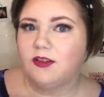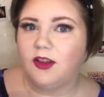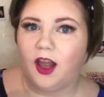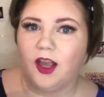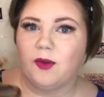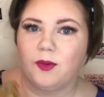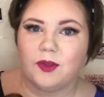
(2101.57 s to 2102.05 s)

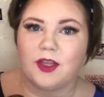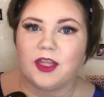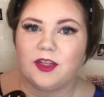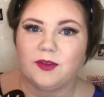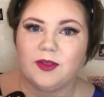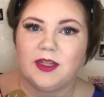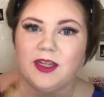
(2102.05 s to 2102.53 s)
like what they
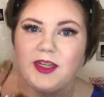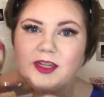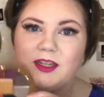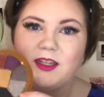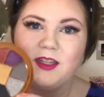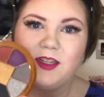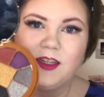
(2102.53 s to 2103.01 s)
do in here.
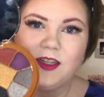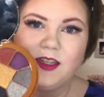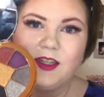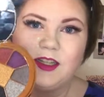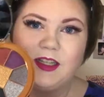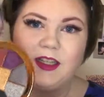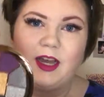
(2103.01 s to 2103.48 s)

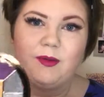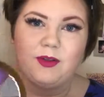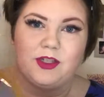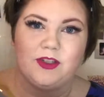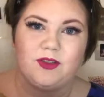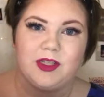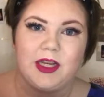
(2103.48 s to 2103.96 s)
And that
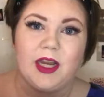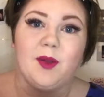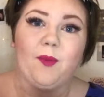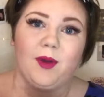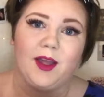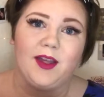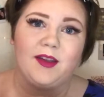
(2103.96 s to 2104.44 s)
was using it
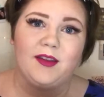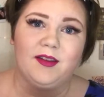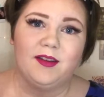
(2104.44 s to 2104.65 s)
wet.